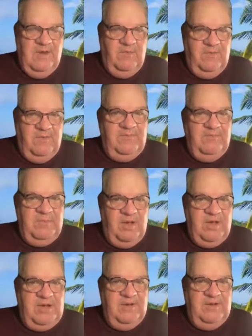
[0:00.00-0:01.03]
We'll supply
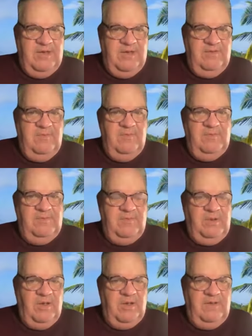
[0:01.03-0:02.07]
your needs, we'll
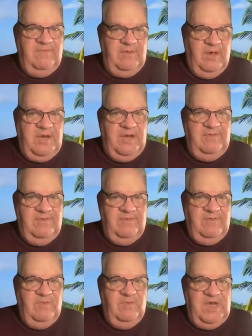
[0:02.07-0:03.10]
supply your finances,
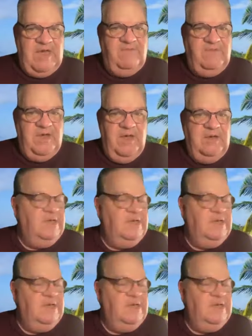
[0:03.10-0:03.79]
and we have done.